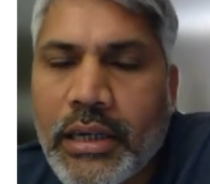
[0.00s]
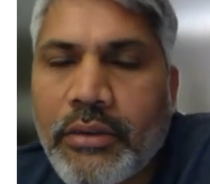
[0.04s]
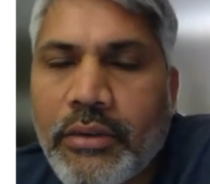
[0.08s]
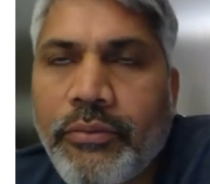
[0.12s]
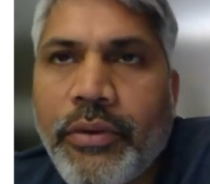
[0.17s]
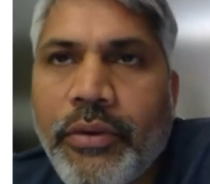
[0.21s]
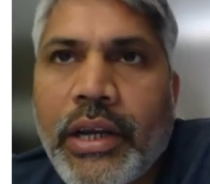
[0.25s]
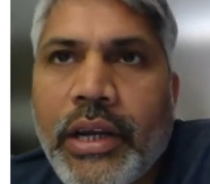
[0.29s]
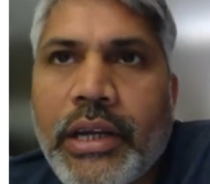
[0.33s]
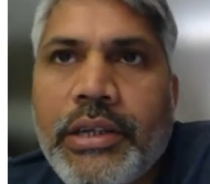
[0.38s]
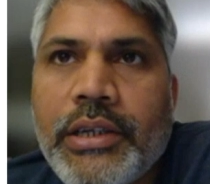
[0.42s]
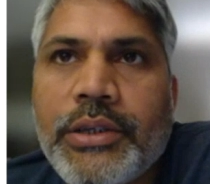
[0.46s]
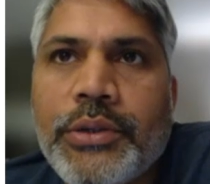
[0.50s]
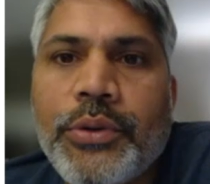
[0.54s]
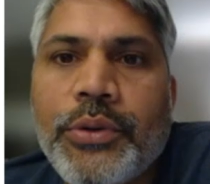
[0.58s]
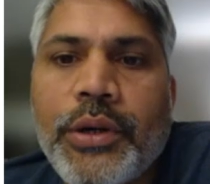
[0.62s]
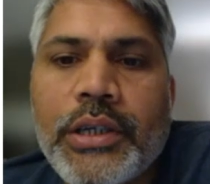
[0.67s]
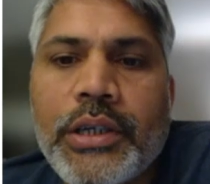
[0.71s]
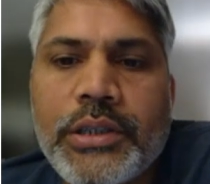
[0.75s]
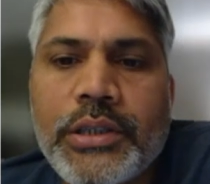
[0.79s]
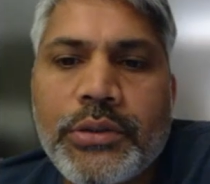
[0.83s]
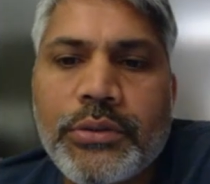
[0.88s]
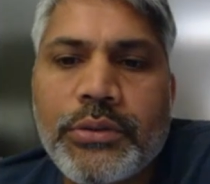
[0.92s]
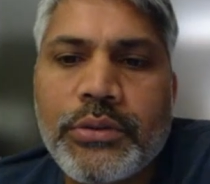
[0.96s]
when you are
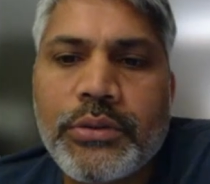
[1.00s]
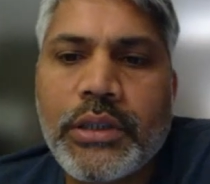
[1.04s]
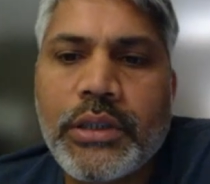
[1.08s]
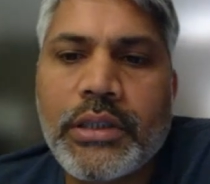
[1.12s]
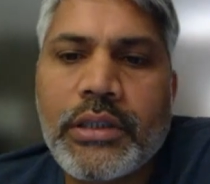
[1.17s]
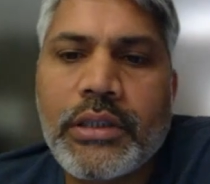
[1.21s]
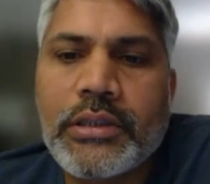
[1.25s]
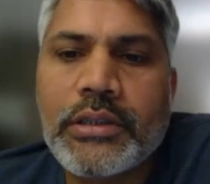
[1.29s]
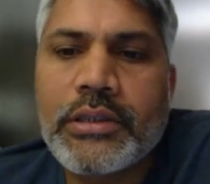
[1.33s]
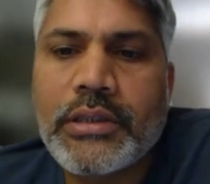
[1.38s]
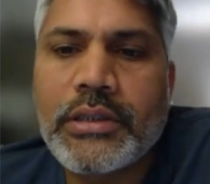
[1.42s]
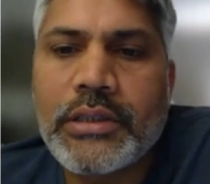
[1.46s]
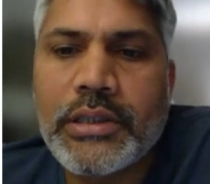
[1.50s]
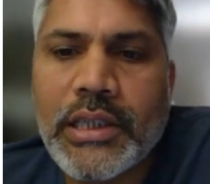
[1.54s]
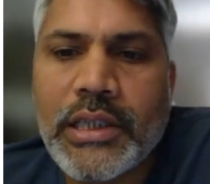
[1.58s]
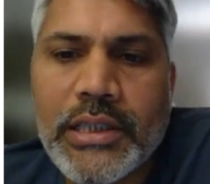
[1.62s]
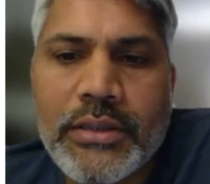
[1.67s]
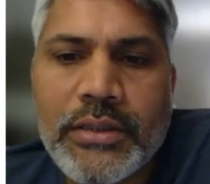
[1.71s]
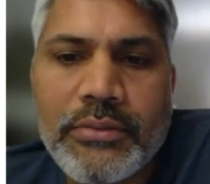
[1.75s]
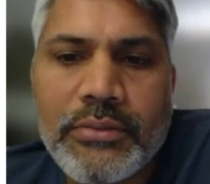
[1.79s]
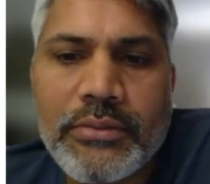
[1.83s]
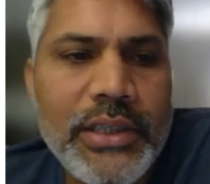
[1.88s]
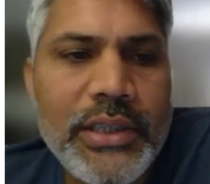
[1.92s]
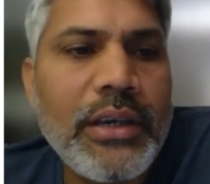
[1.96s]
using the
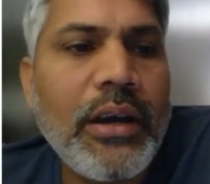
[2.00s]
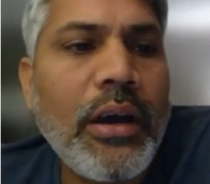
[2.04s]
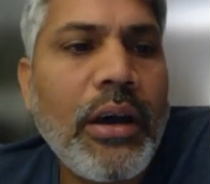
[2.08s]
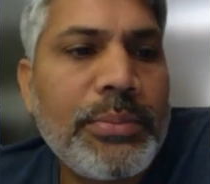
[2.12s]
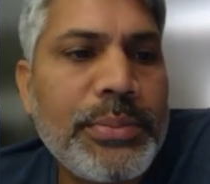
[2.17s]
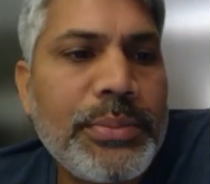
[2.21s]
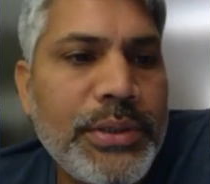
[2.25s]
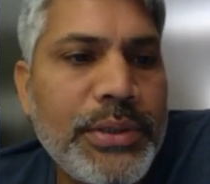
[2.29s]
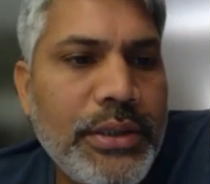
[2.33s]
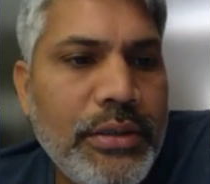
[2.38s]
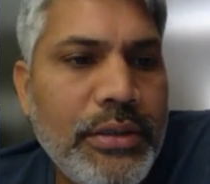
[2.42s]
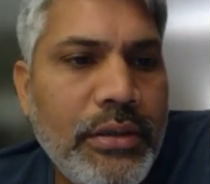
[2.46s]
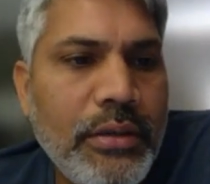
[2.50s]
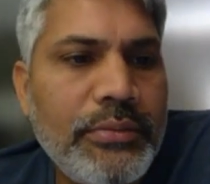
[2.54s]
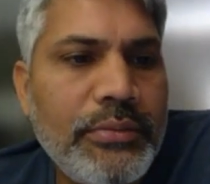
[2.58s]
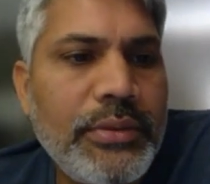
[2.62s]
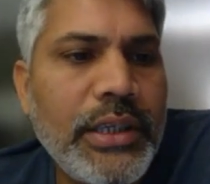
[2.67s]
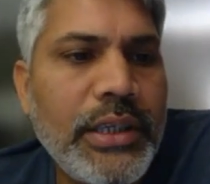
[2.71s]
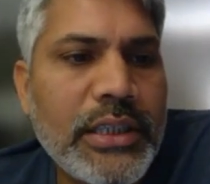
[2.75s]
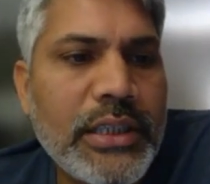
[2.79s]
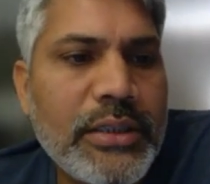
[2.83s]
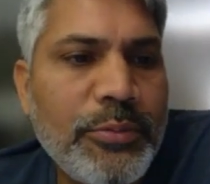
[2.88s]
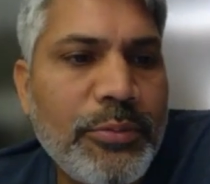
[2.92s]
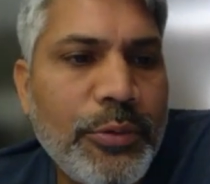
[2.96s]
CSV option of
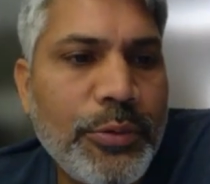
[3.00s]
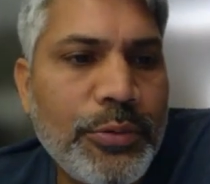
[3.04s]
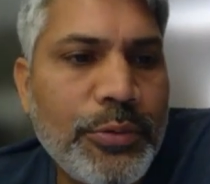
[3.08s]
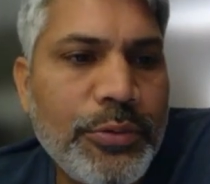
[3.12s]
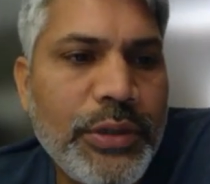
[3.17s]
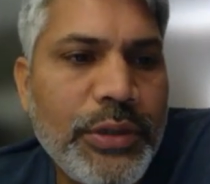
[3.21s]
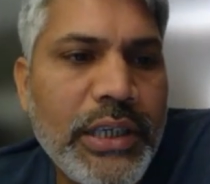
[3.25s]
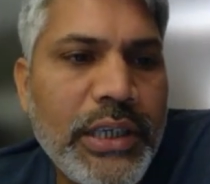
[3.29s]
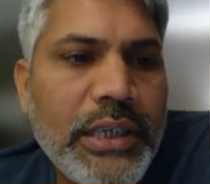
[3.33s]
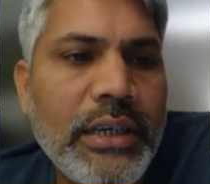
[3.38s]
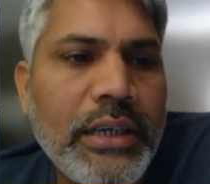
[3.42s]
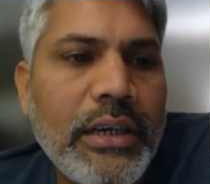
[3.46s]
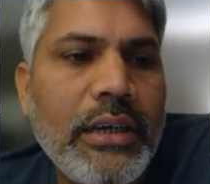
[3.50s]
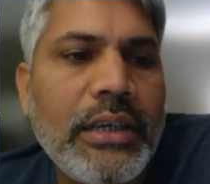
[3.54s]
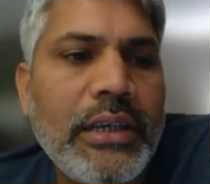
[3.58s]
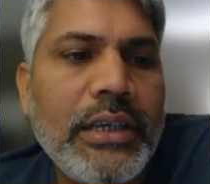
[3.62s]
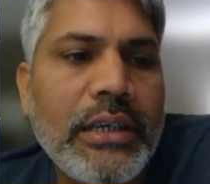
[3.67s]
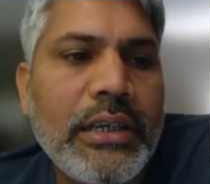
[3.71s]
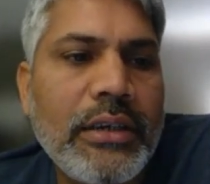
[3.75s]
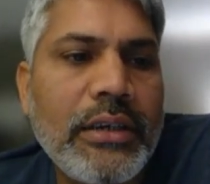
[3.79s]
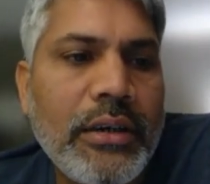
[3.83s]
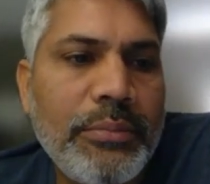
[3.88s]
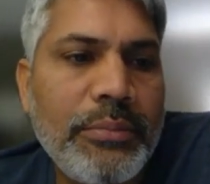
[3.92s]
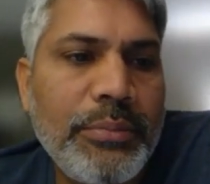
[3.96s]
the export to data
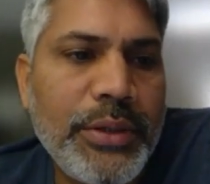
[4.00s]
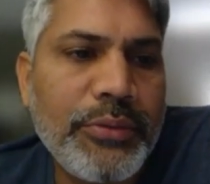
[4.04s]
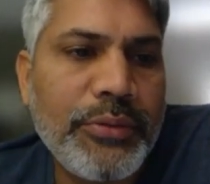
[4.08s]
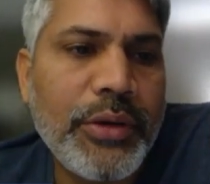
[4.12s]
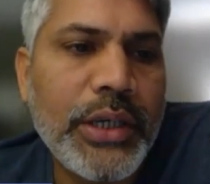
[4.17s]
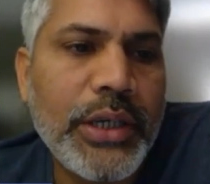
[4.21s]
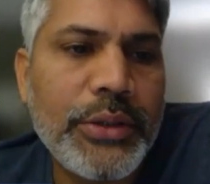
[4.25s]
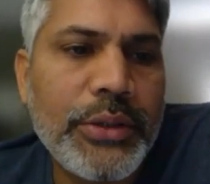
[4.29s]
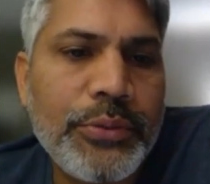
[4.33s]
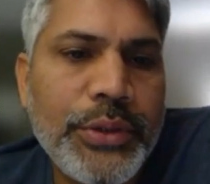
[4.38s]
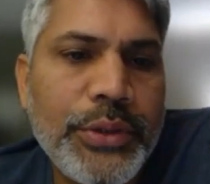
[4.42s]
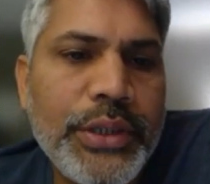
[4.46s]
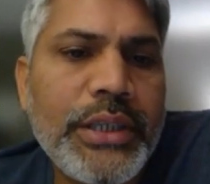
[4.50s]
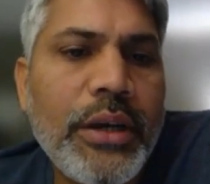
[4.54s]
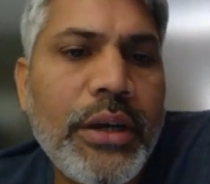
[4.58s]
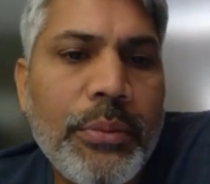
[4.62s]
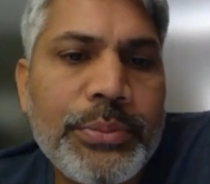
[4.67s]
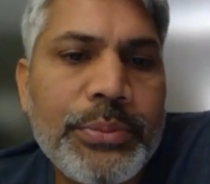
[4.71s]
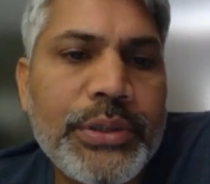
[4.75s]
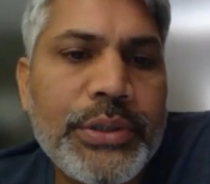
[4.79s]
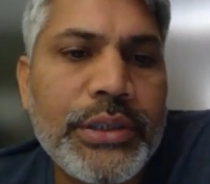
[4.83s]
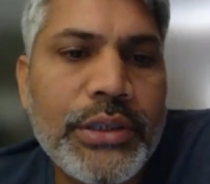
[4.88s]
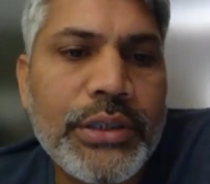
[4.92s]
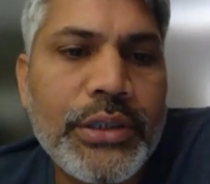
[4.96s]
lake or BYOD
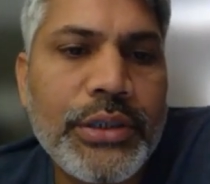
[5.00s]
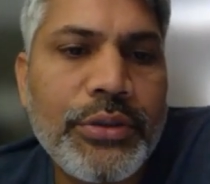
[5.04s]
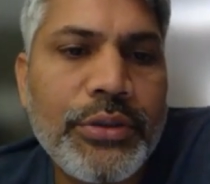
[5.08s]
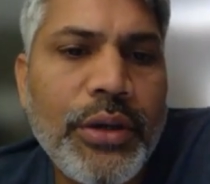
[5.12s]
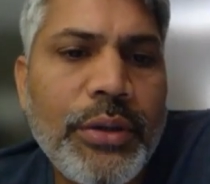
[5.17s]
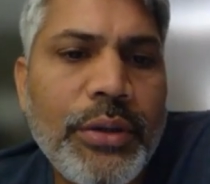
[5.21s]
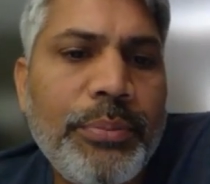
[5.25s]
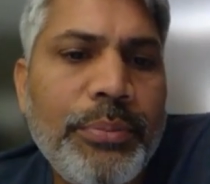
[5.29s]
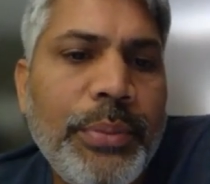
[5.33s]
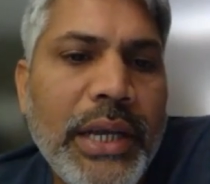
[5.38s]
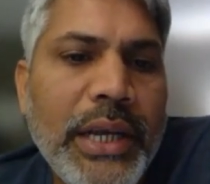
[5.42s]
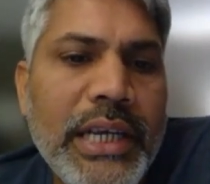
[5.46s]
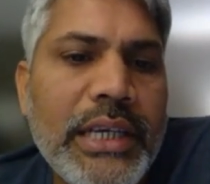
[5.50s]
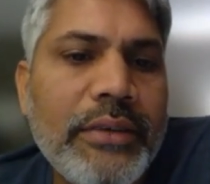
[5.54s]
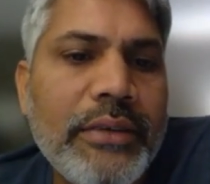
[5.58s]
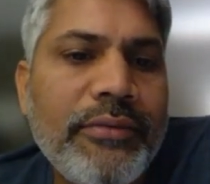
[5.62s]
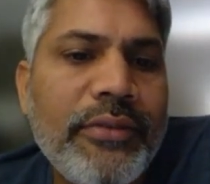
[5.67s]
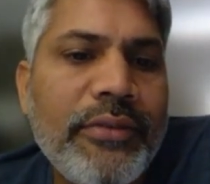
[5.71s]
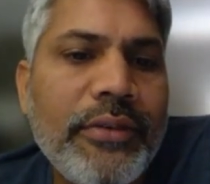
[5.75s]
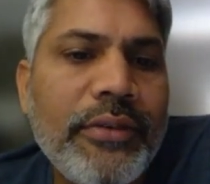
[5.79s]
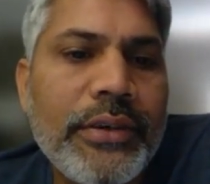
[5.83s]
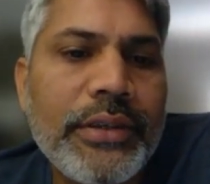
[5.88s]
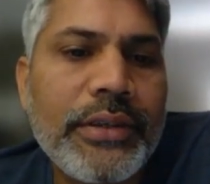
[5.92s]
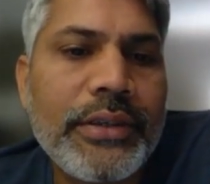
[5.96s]
options, you are paying
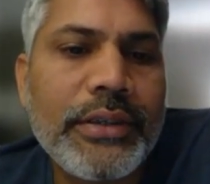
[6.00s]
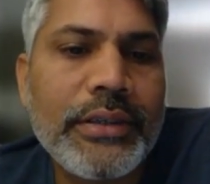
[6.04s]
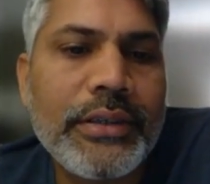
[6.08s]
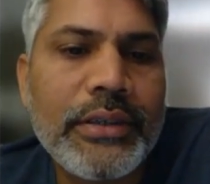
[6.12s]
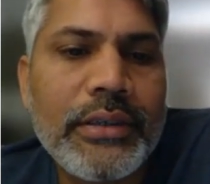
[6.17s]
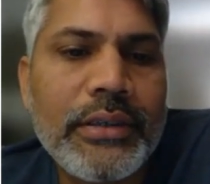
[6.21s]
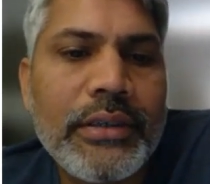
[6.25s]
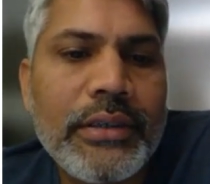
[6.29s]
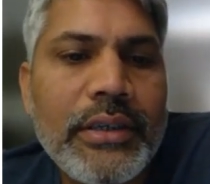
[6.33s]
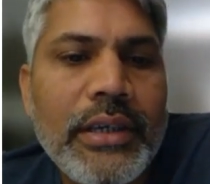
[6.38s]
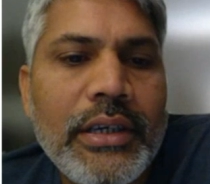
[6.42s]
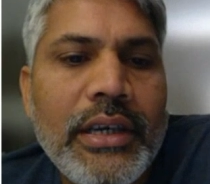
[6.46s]
for the